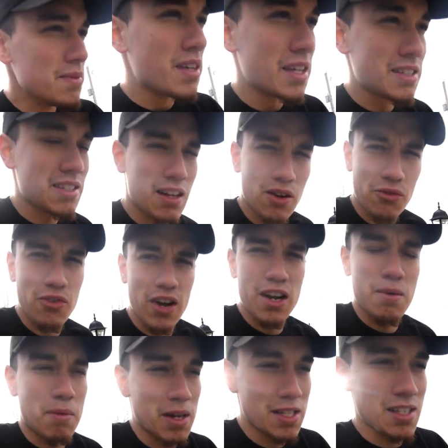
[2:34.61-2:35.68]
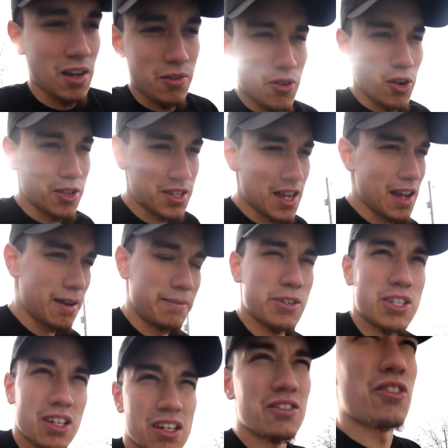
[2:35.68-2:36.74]
instead of fighting myself all day, I'm
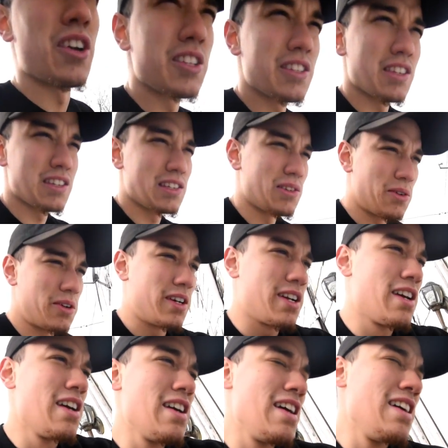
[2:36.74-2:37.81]
just gonna run to the store and